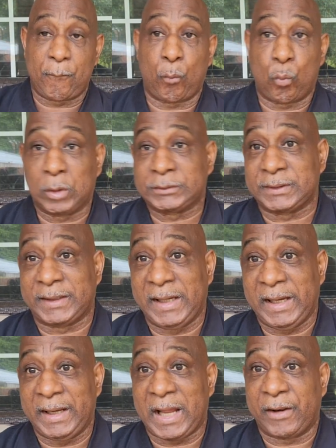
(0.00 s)
once
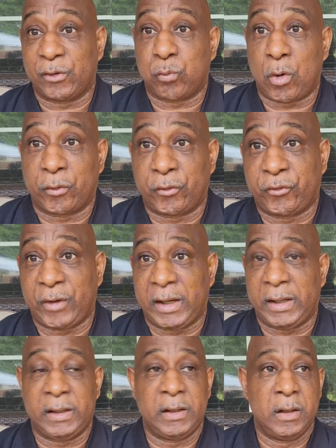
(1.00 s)
again, I just want to
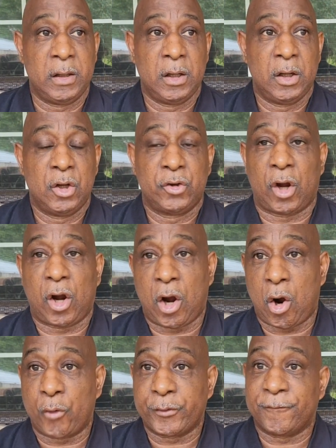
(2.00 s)
say to
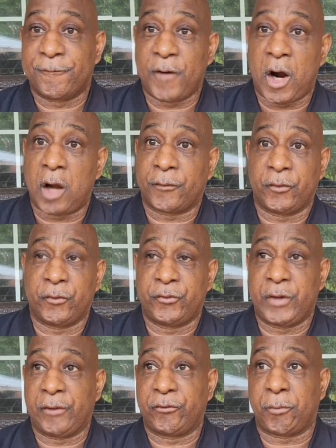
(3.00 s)
all the fathers
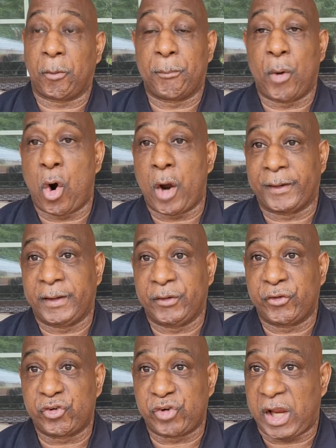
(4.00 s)
that's a part of
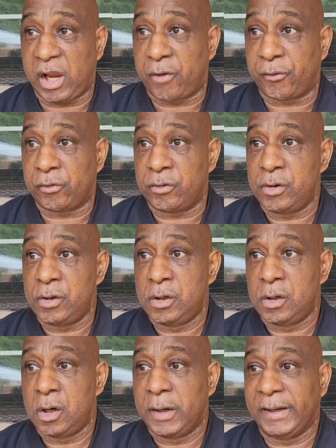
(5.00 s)
this channel,
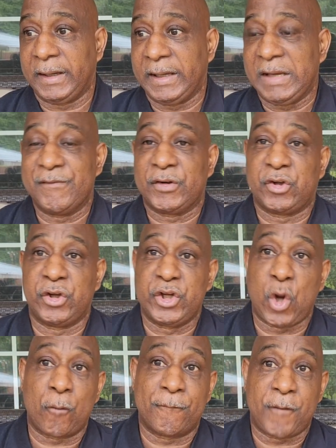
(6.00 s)
even to
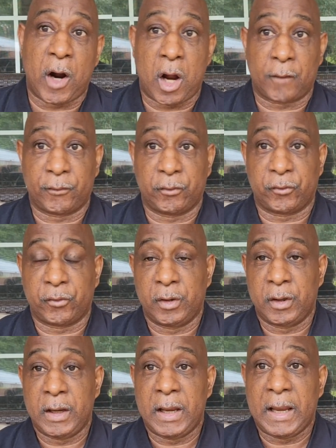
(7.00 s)
your fathers,
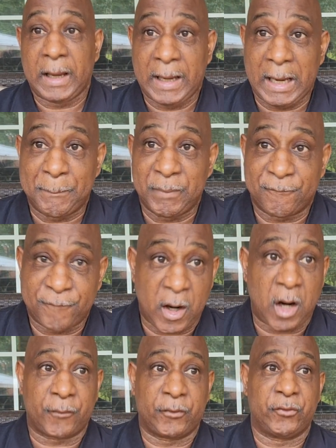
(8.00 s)
Happy
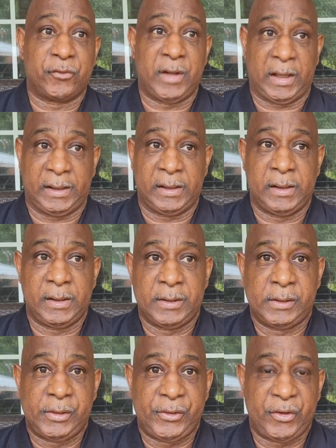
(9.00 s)
Father's Day.
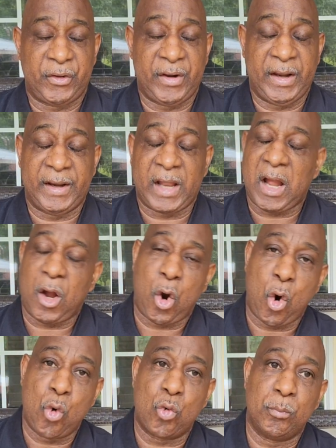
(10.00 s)
And I
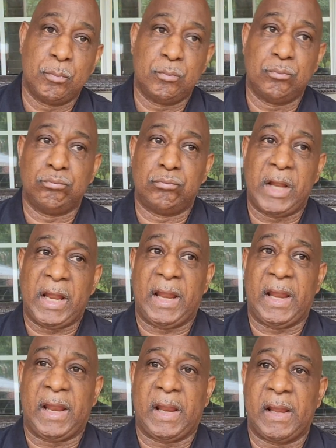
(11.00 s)
hope
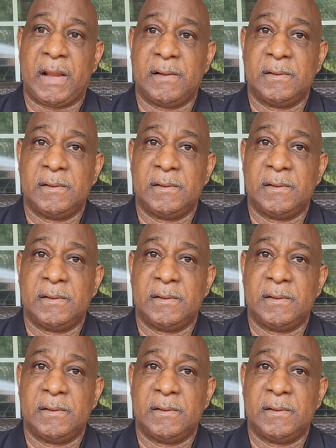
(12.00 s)
that